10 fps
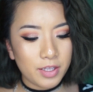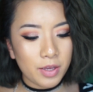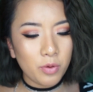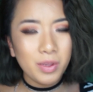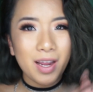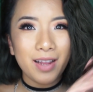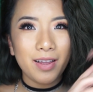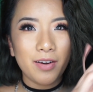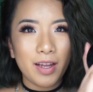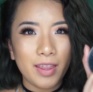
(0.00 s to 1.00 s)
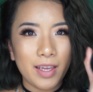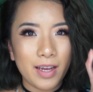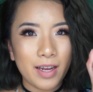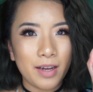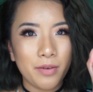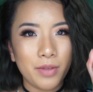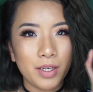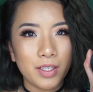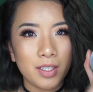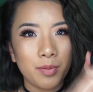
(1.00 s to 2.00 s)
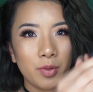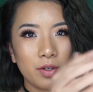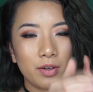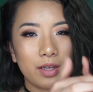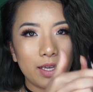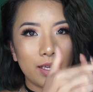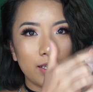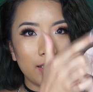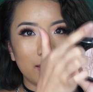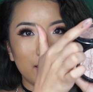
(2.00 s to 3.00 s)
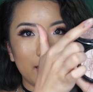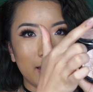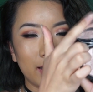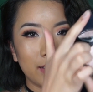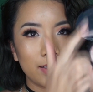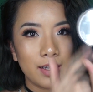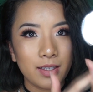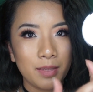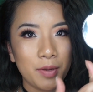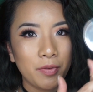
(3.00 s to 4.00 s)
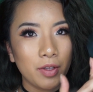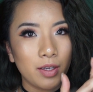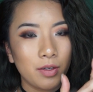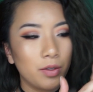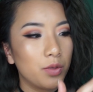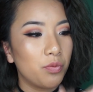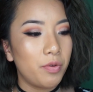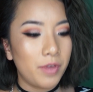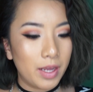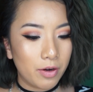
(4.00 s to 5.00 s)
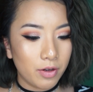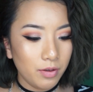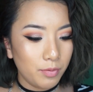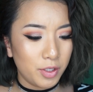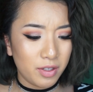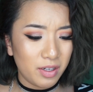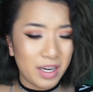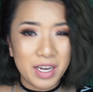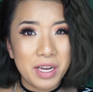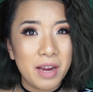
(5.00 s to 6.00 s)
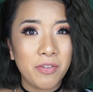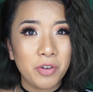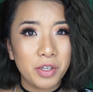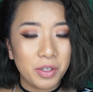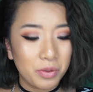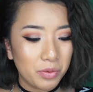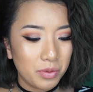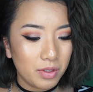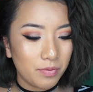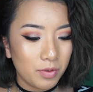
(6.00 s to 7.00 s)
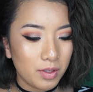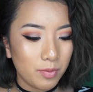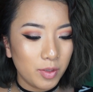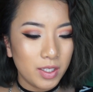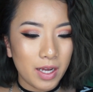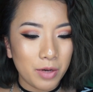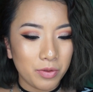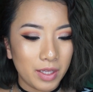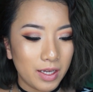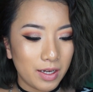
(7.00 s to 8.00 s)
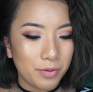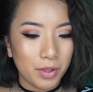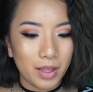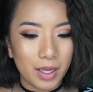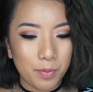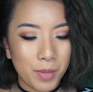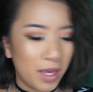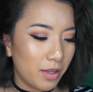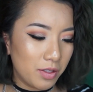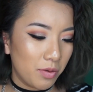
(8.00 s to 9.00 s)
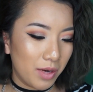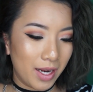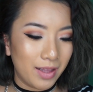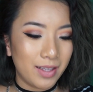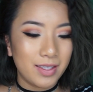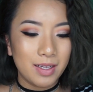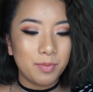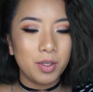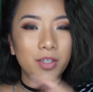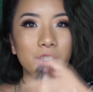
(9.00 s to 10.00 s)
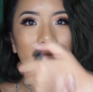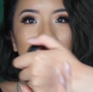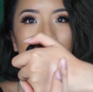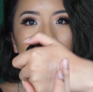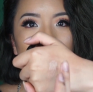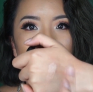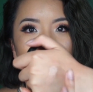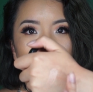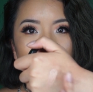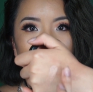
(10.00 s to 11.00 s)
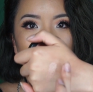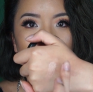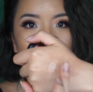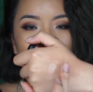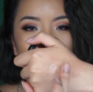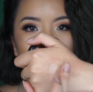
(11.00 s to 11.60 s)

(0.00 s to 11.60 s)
the only highlighter I think I have that is similar is Anastasia Beverly Hills Riviera, which I never use for some reason. I don't think I really like pink toned highlights that much. So